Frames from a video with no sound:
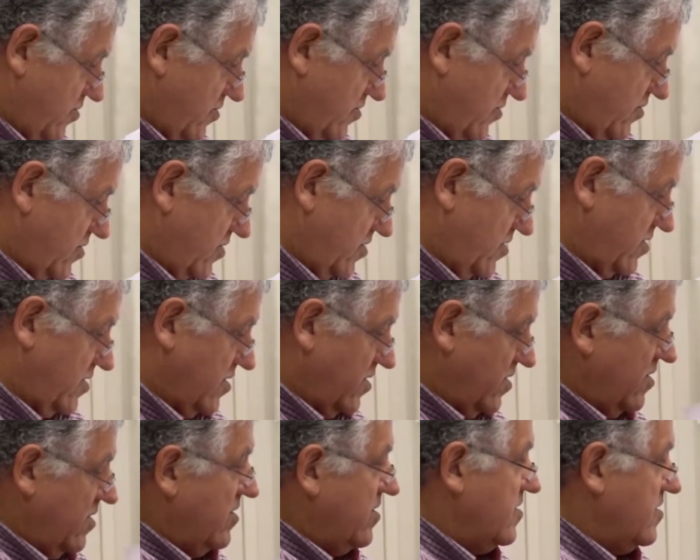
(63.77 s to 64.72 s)
Dr.
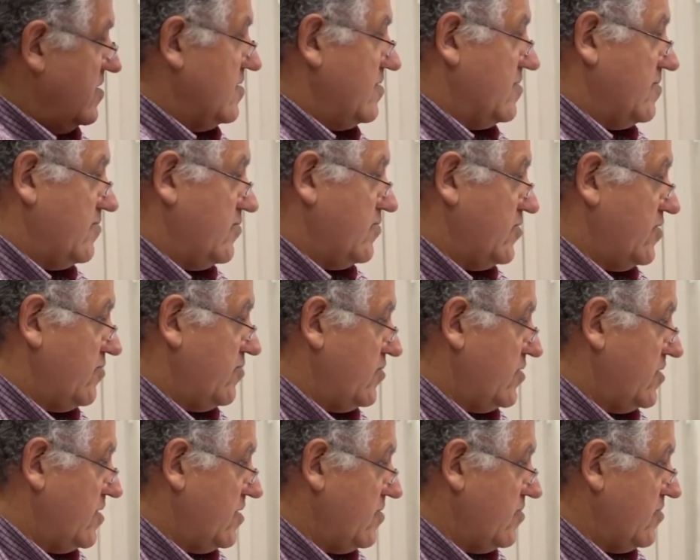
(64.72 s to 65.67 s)
Pantos, what do you think
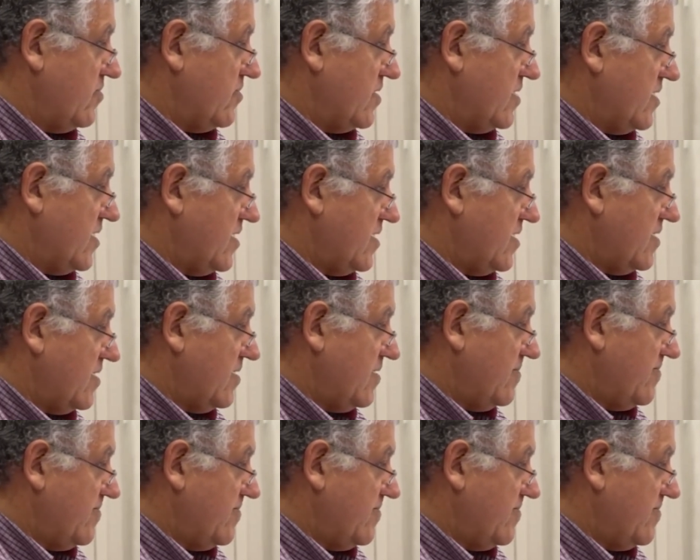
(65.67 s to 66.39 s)
makes Greece a leader